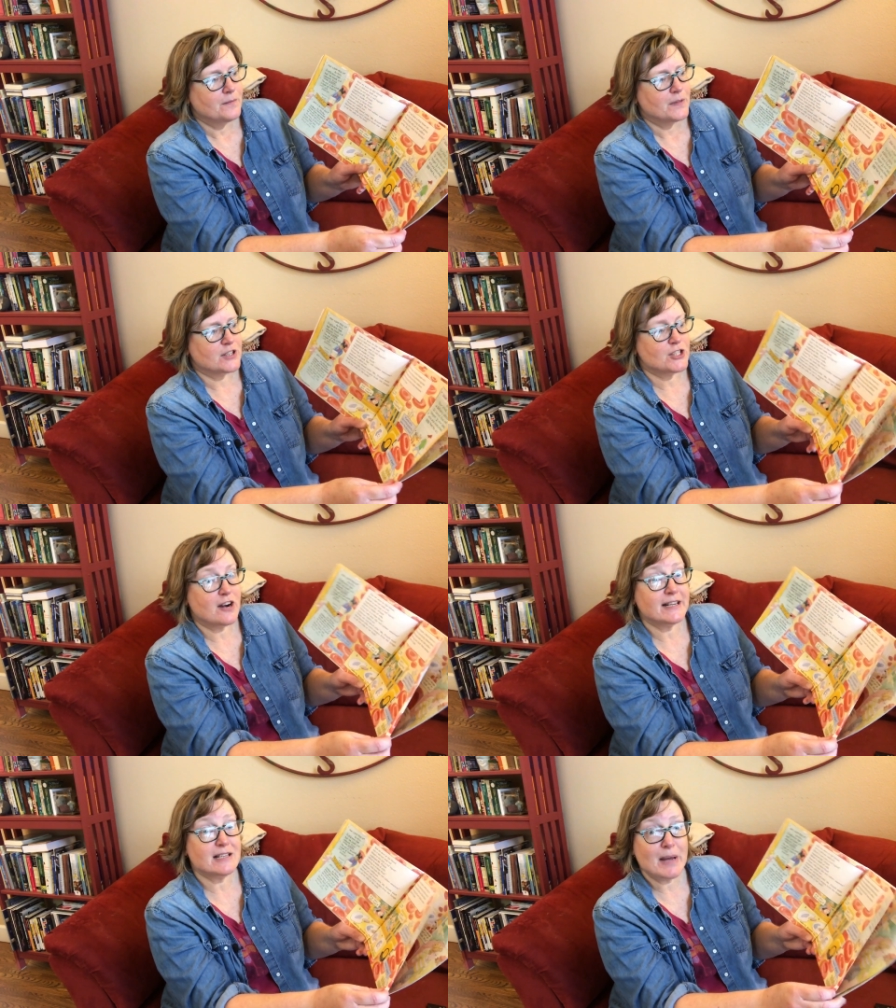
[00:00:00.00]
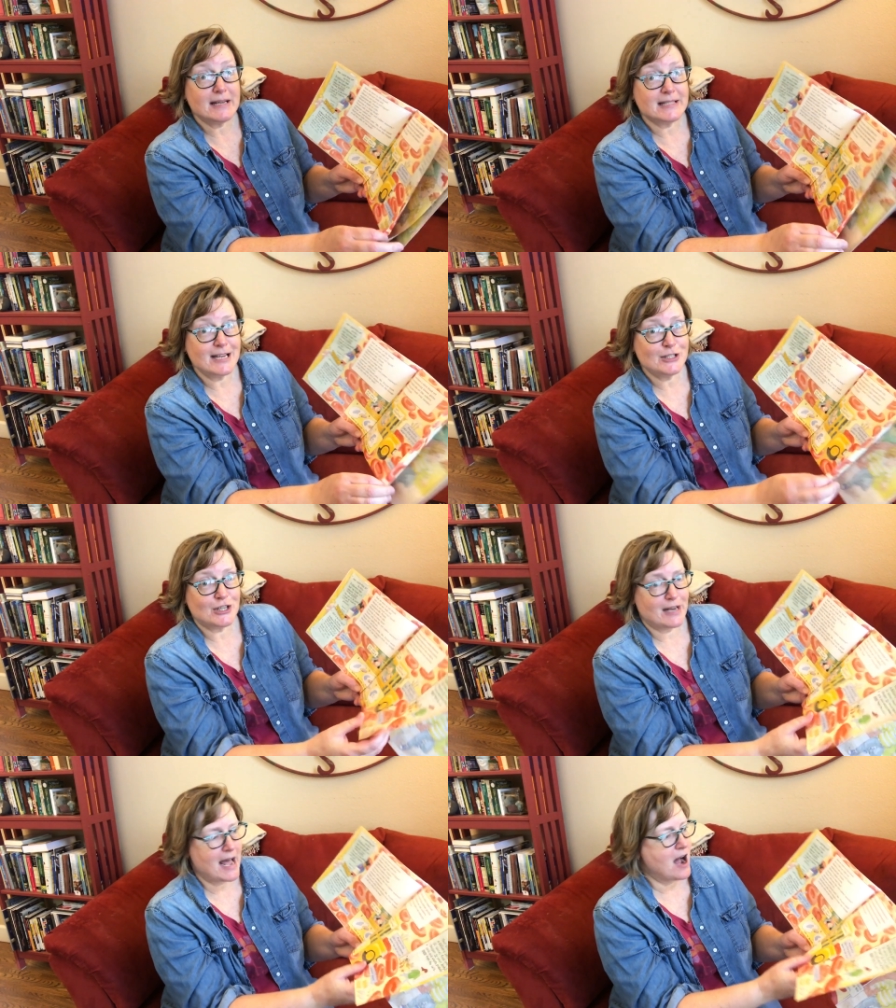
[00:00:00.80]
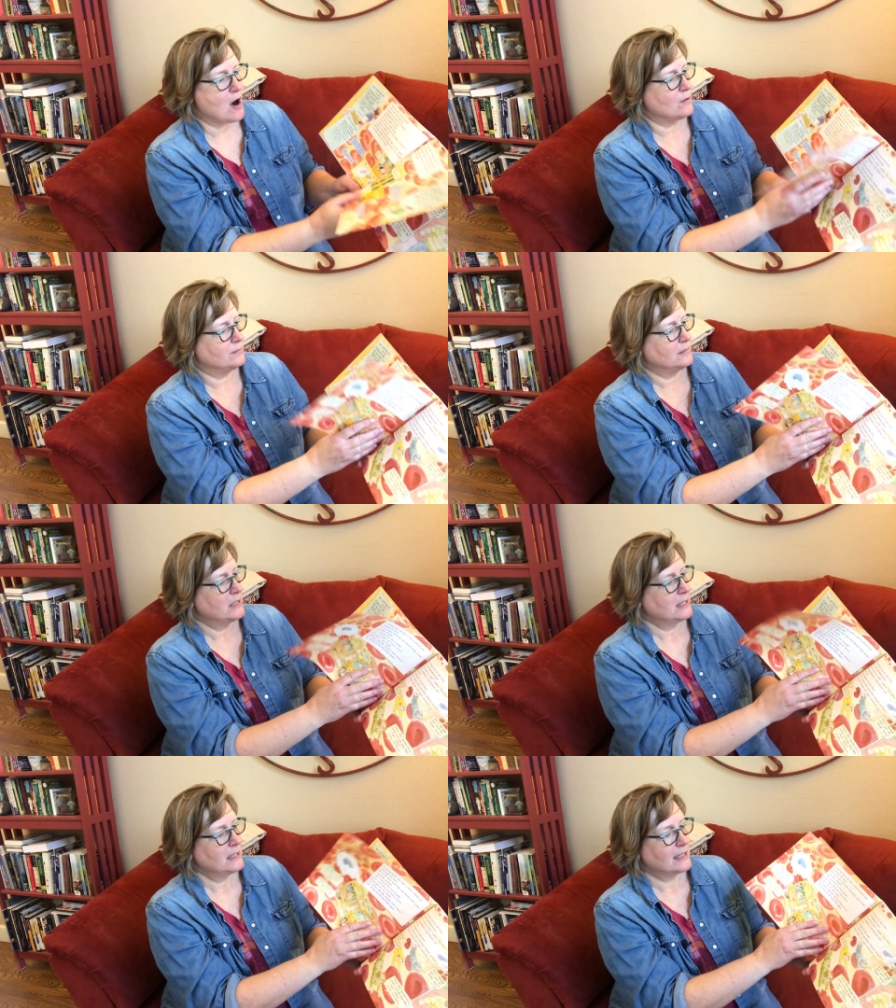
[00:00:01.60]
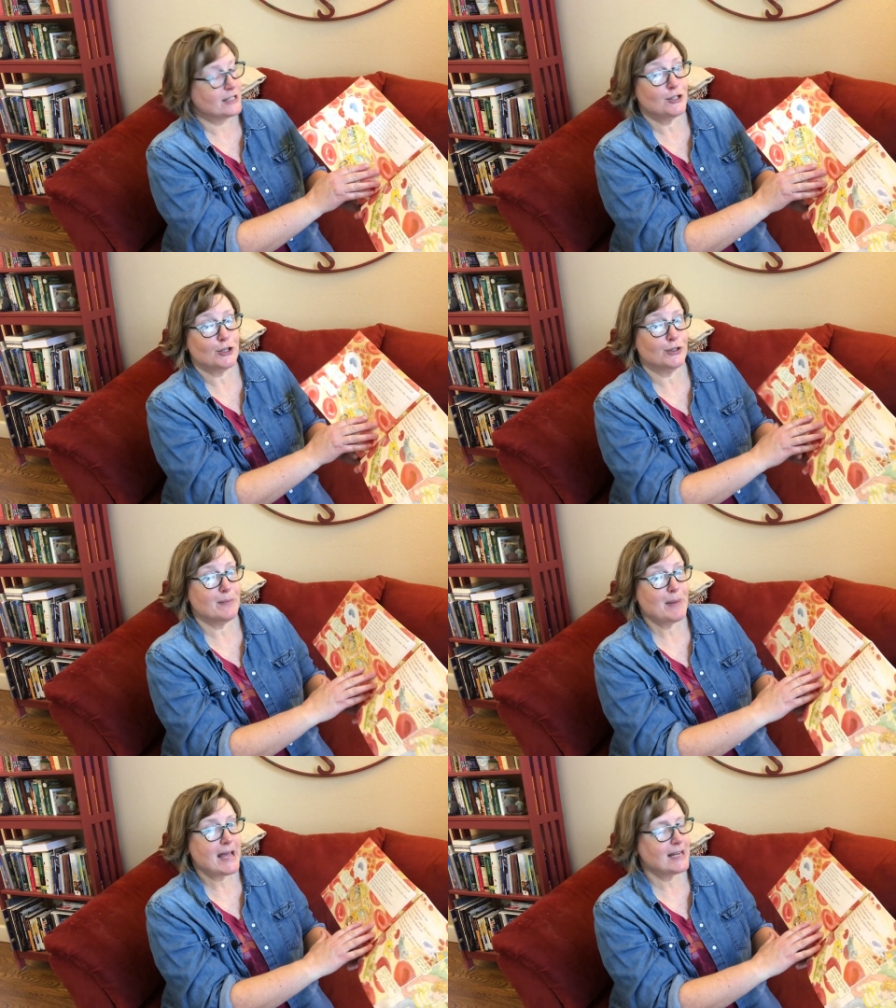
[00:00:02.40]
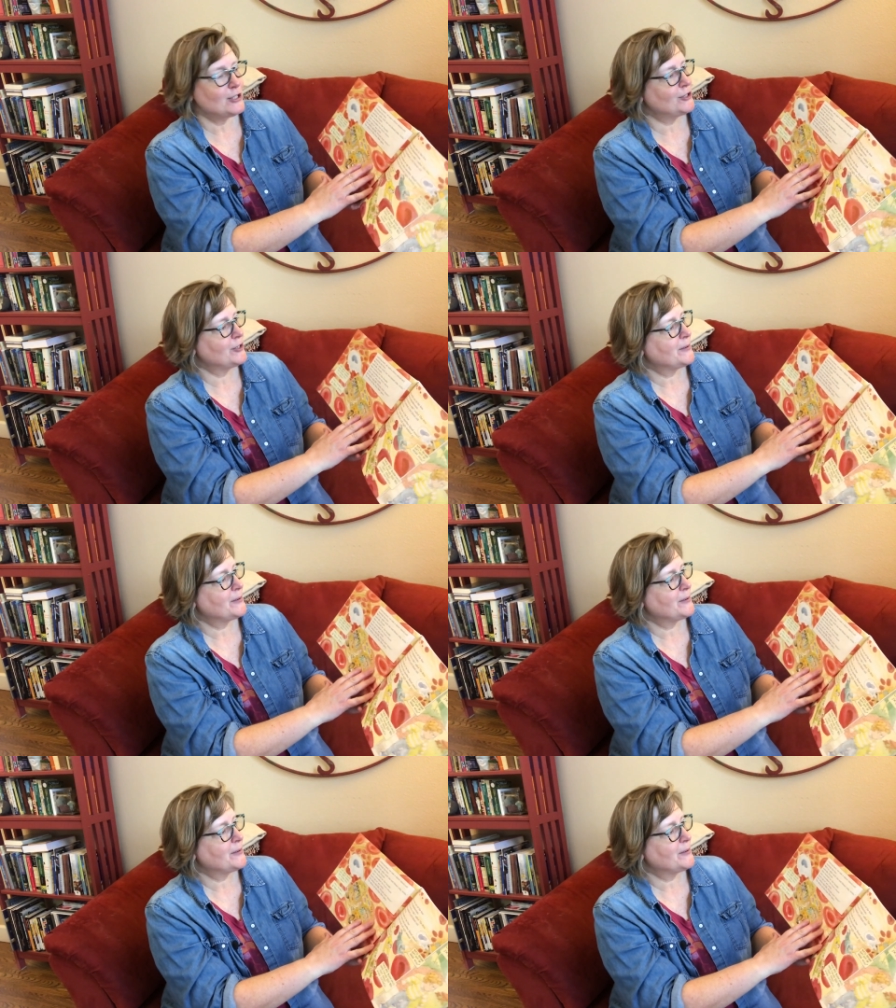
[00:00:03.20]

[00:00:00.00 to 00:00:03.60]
They're starting to pay attention now. Let's turn the page.